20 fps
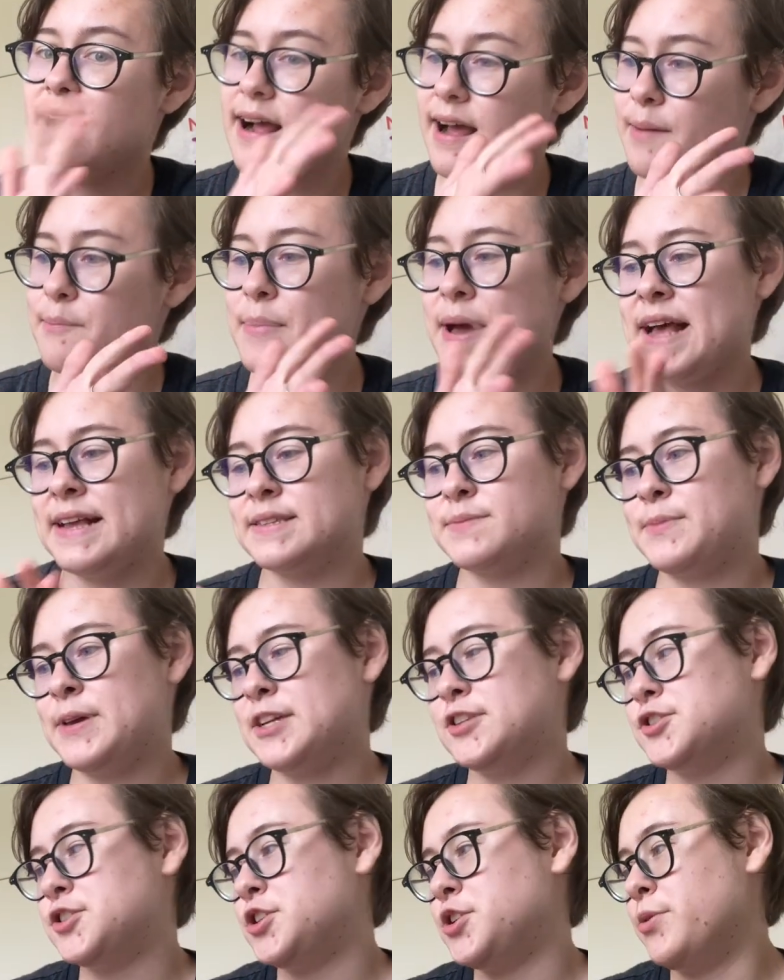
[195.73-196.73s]
I'm past
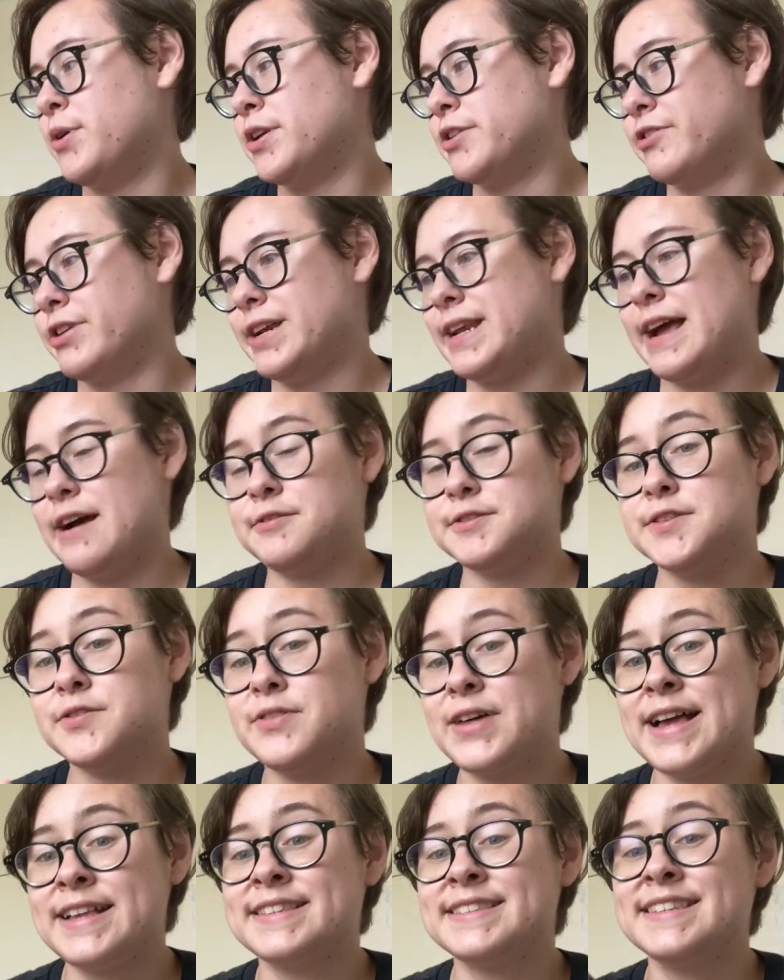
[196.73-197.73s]
page two hundred now, so
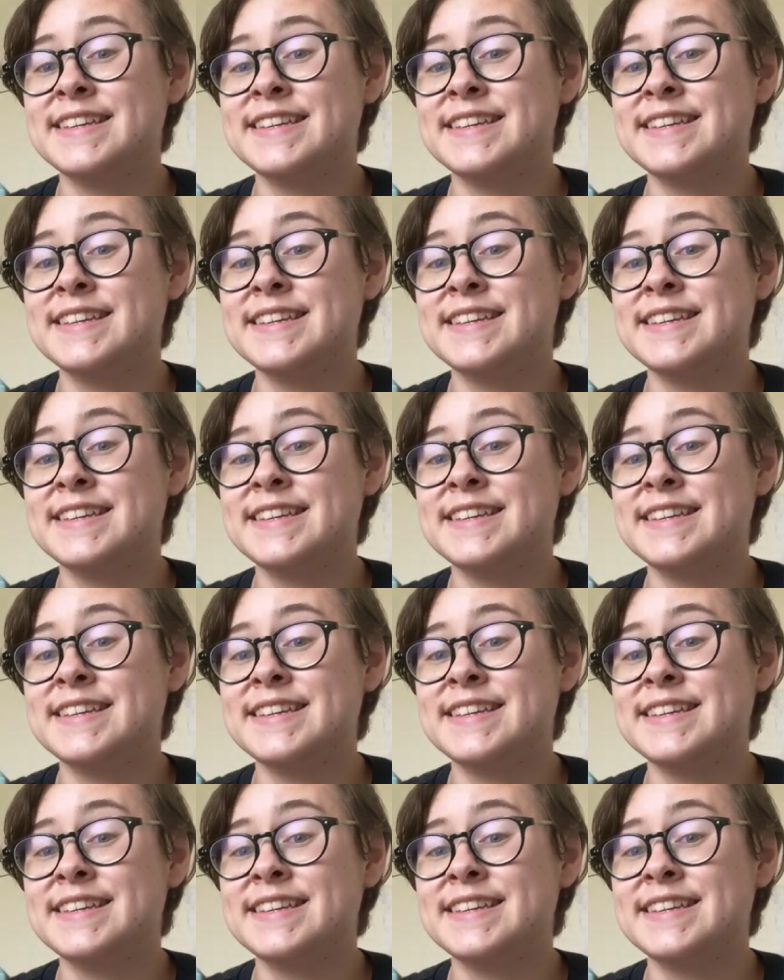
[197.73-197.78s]
that's